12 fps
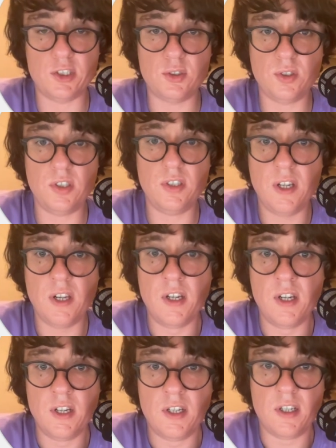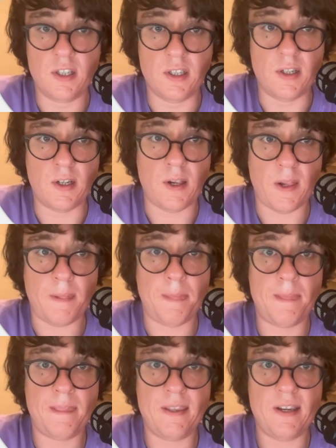So, I suggest
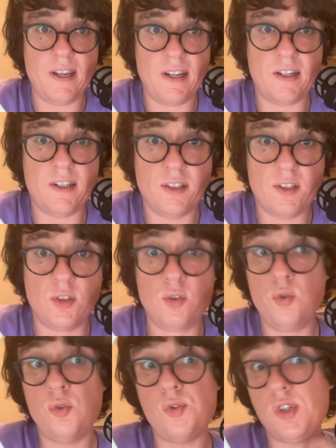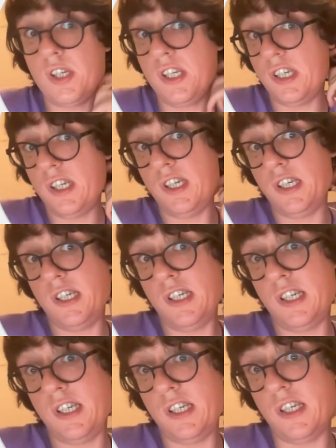dropping all data in our
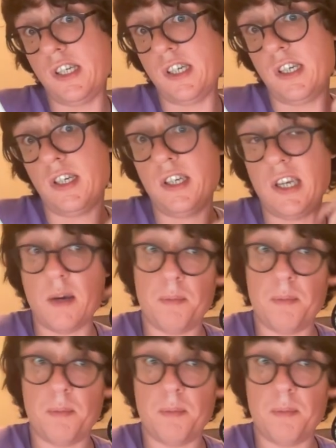database and trying